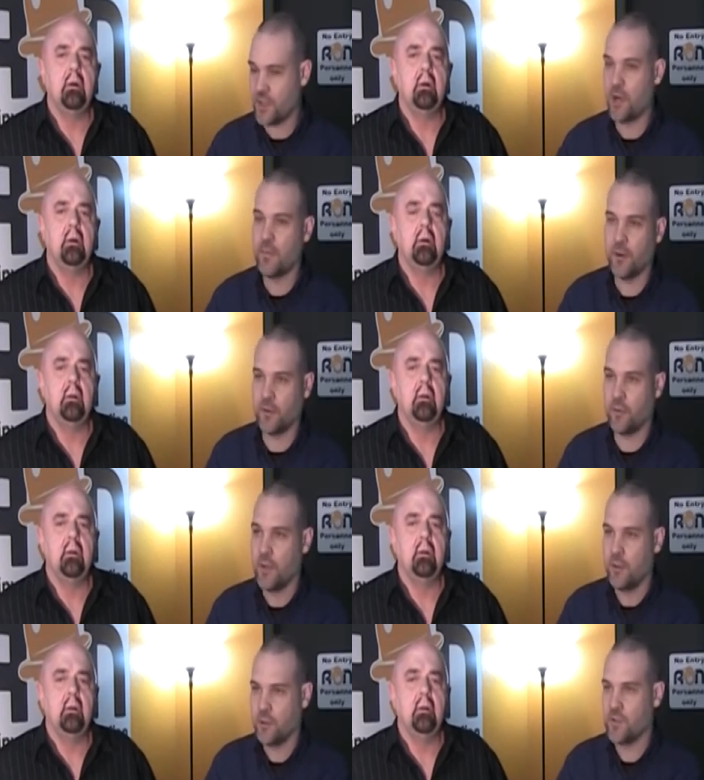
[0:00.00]
Speaker 1: our model,
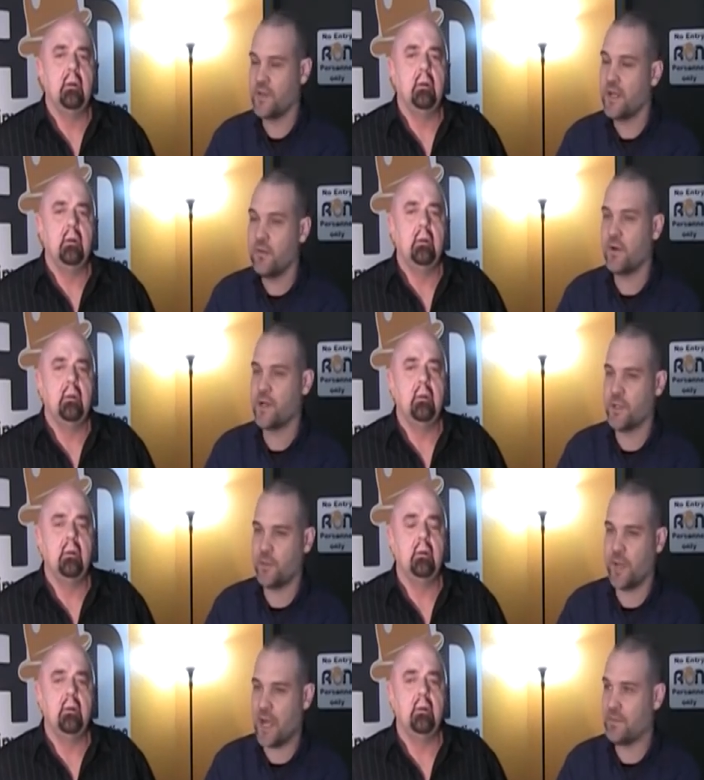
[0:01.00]
looked at the innovation that we
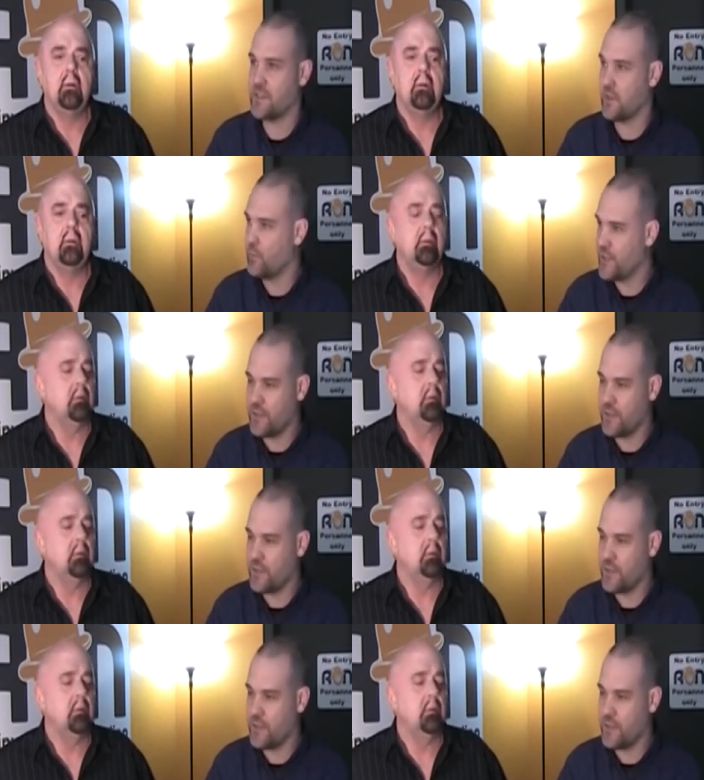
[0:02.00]
have, and said, we